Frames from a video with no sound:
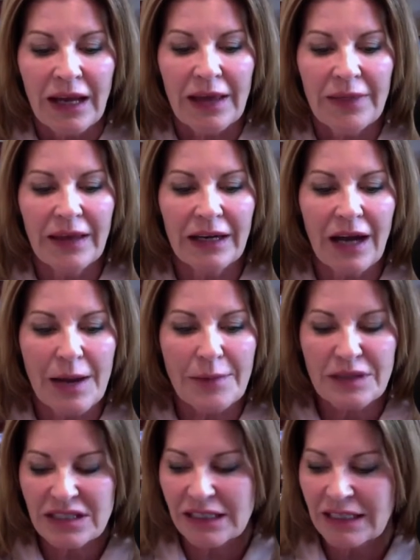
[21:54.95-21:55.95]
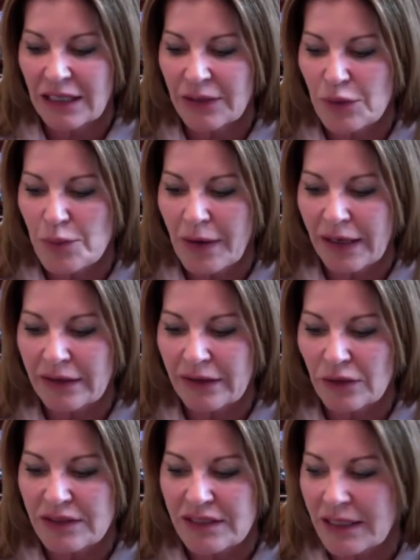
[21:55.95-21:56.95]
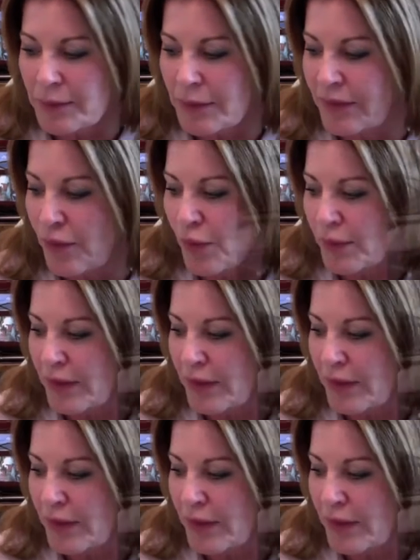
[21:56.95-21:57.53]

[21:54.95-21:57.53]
And then I'm just going to give you my little tip before we